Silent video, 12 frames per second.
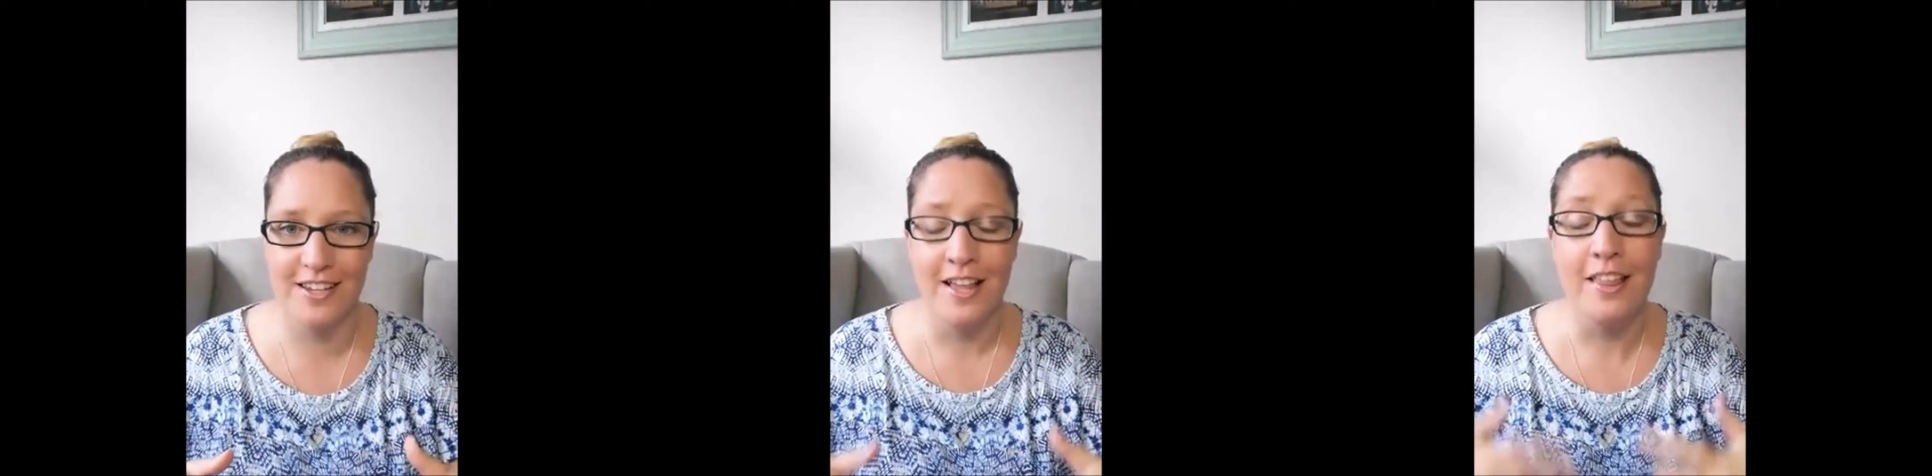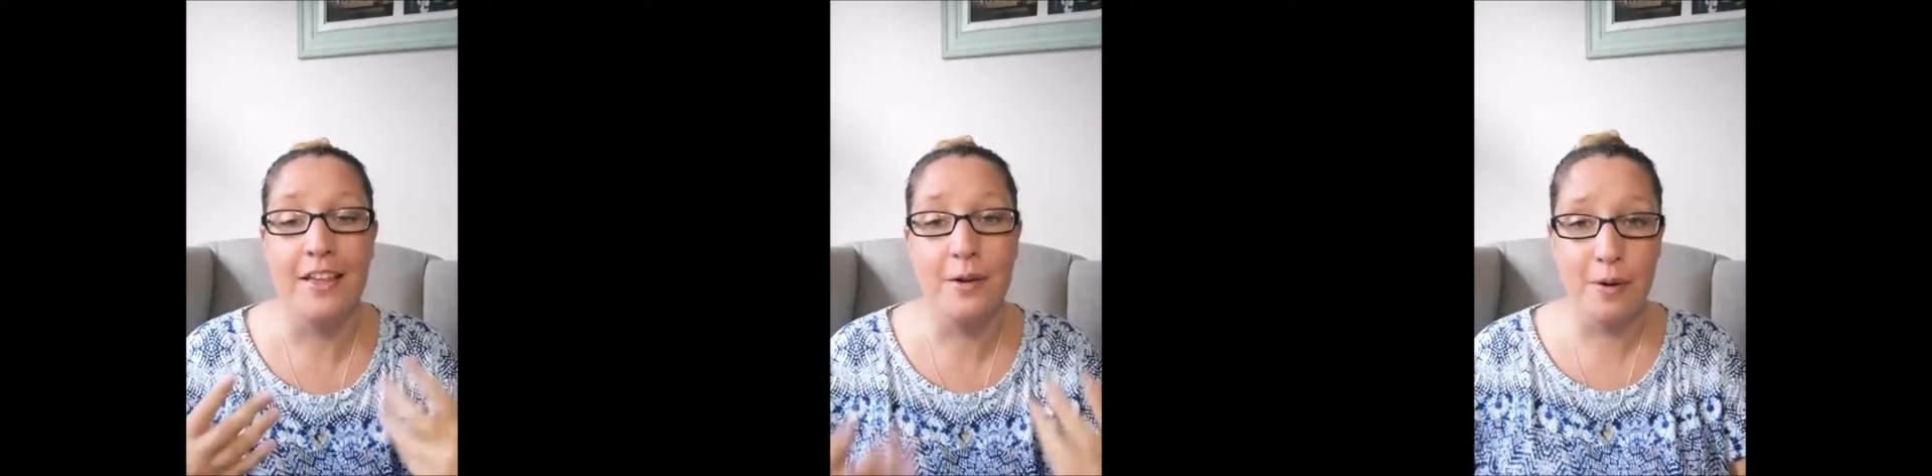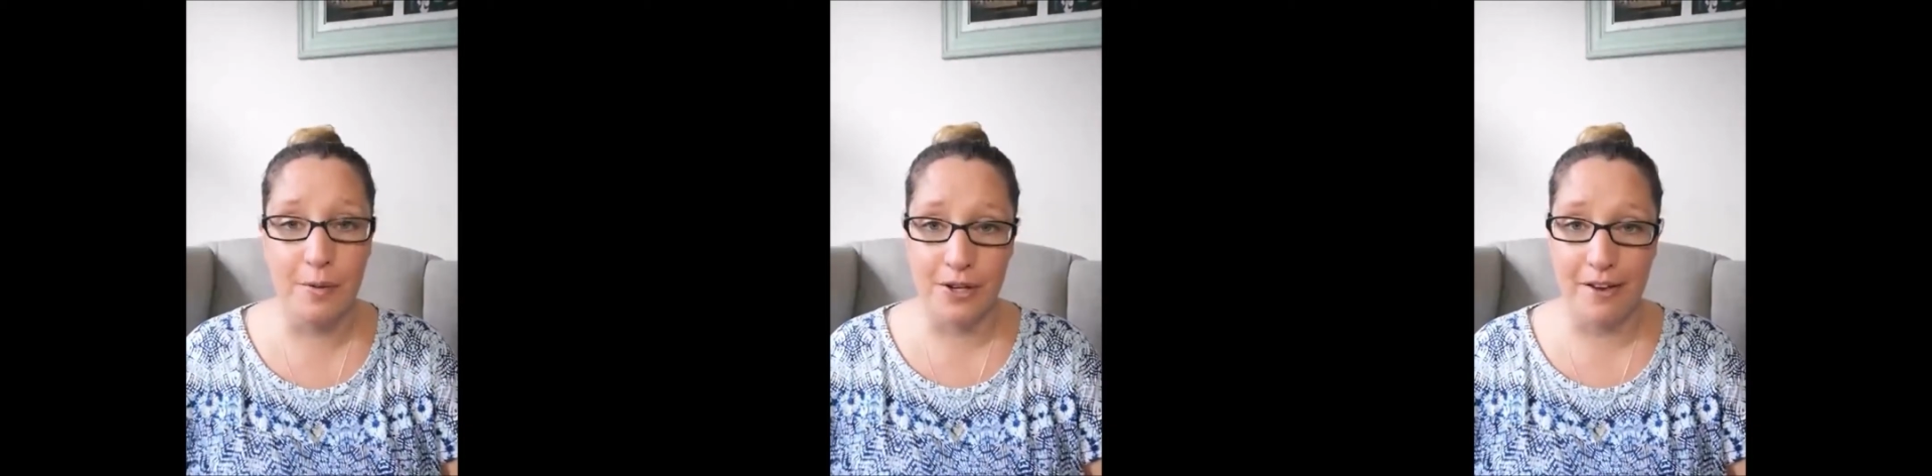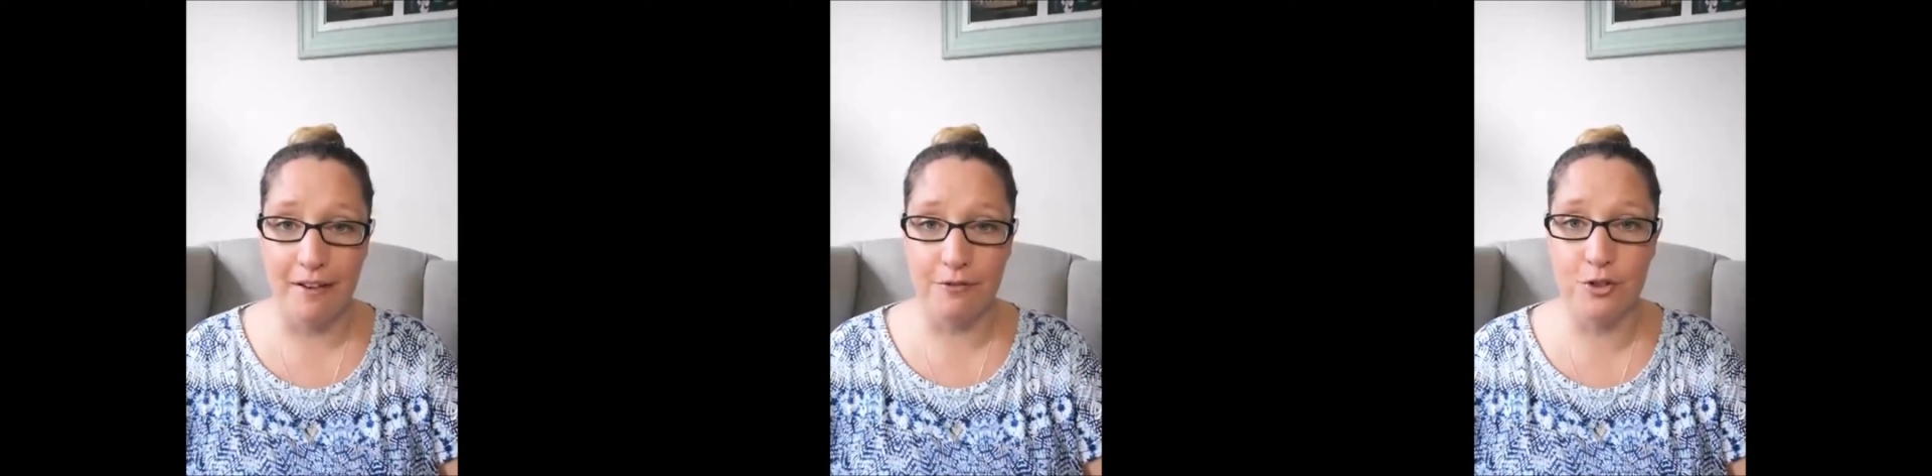Think about when
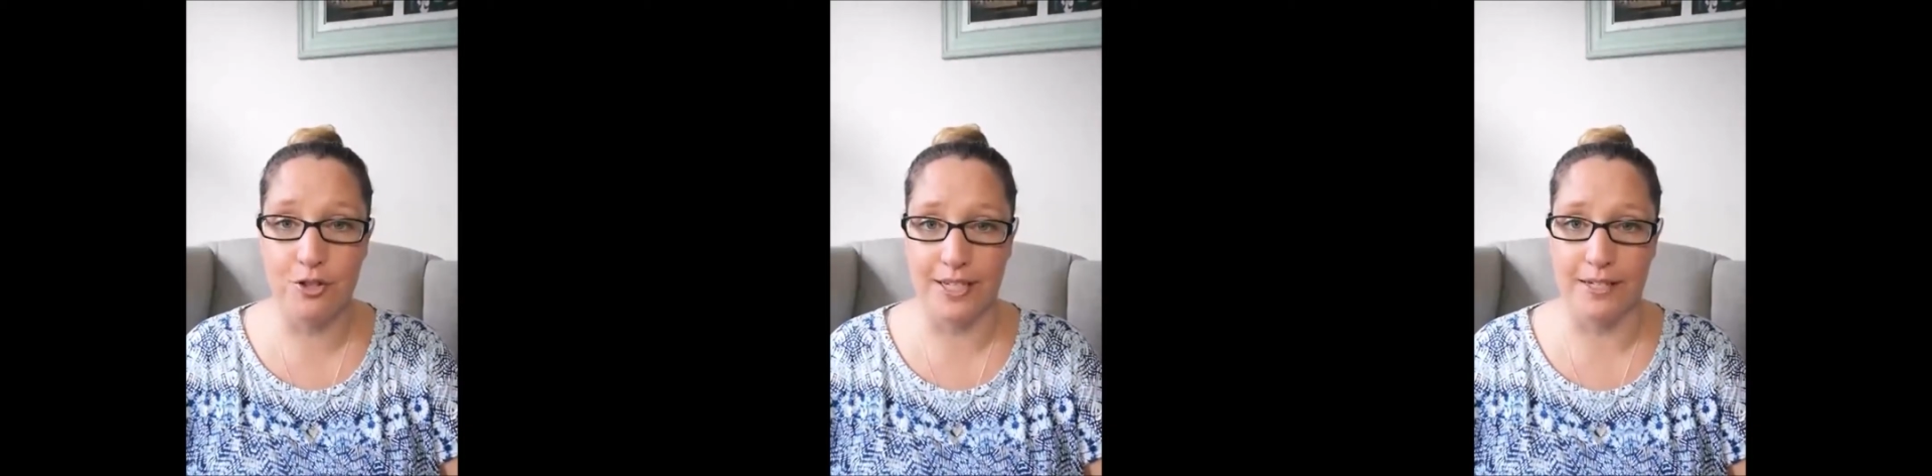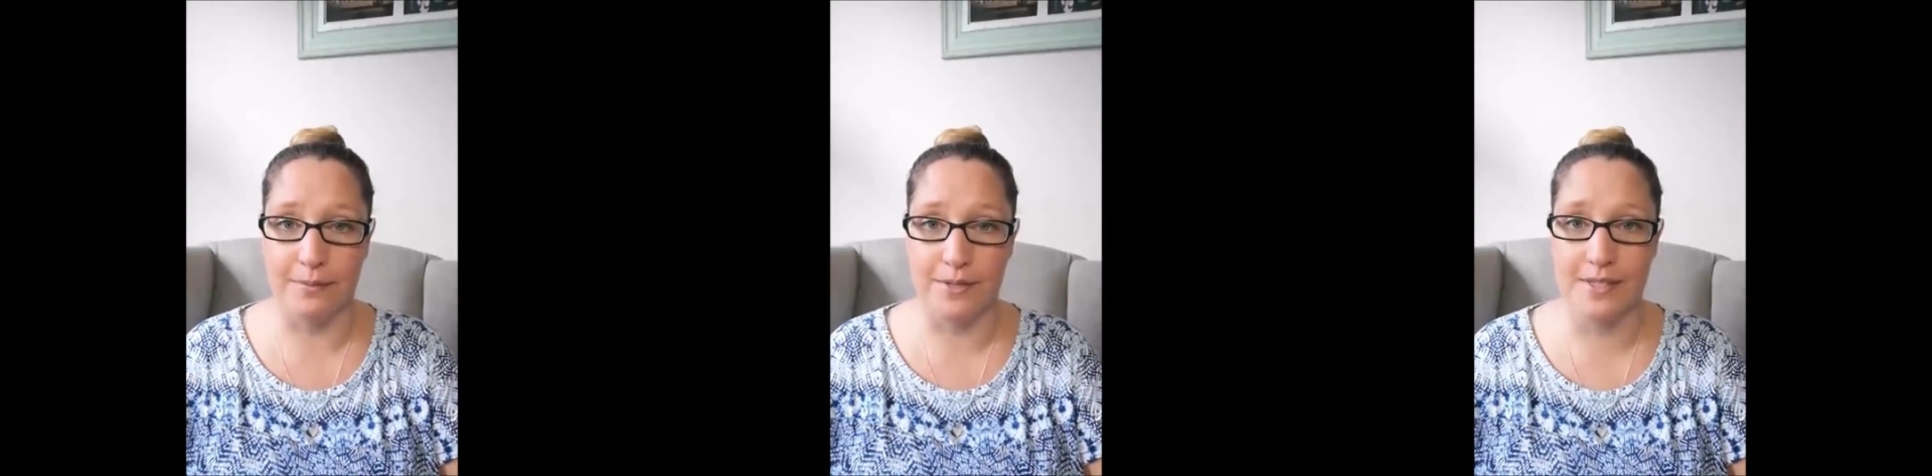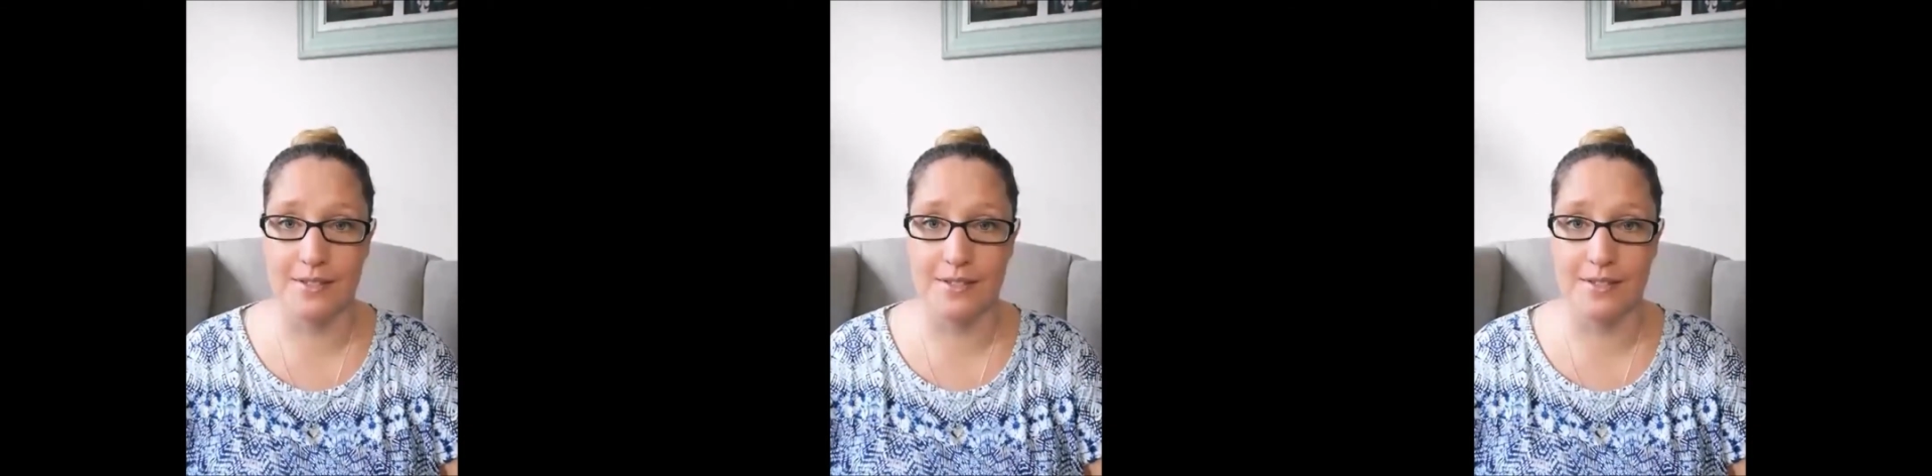you have dreams.